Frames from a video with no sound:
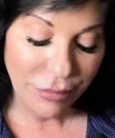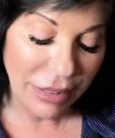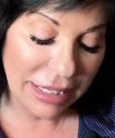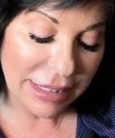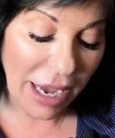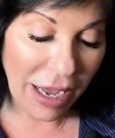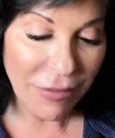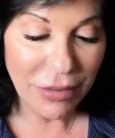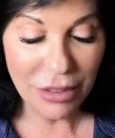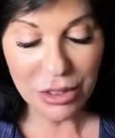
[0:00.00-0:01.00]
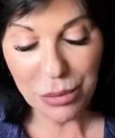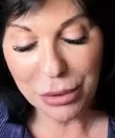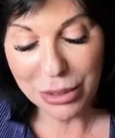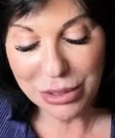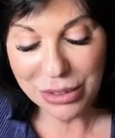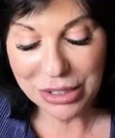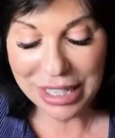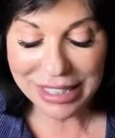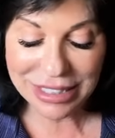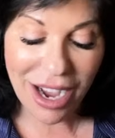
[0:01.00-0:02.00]
Because I feel it's a person who's
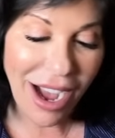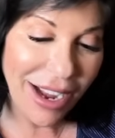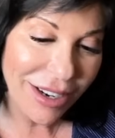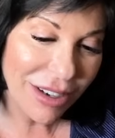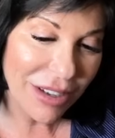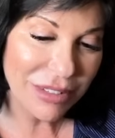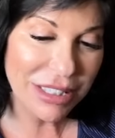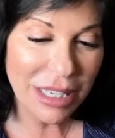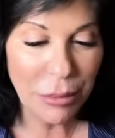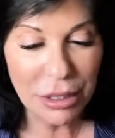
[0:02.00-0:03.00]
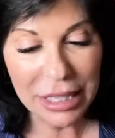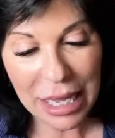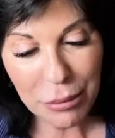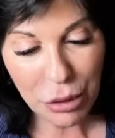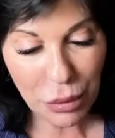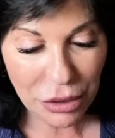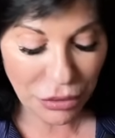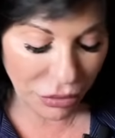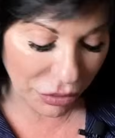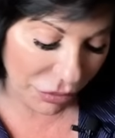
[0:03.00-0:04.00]
getting tired of a stubborn game between the
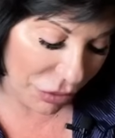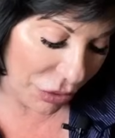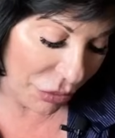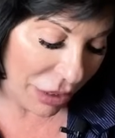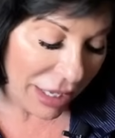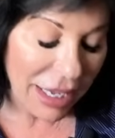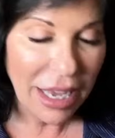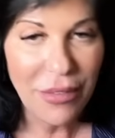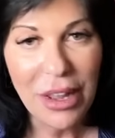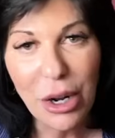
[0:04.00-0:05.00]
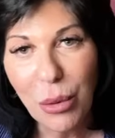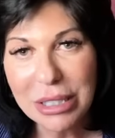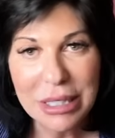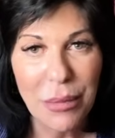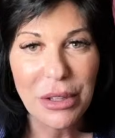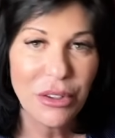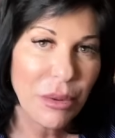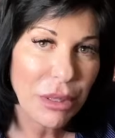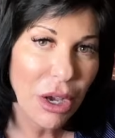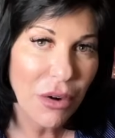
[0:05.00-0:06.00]
two of you and they don't want something to
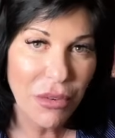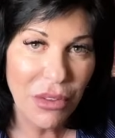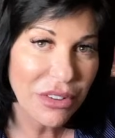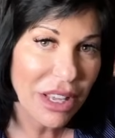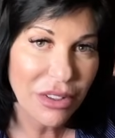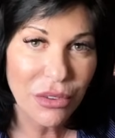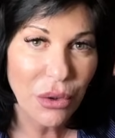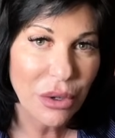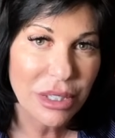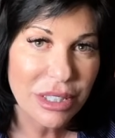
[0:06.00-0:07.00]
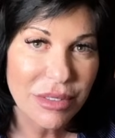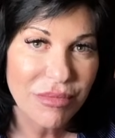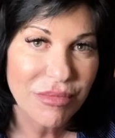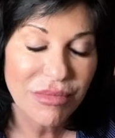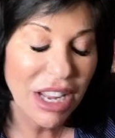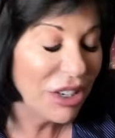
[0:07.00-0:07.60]
be over, the Ten of Swords. They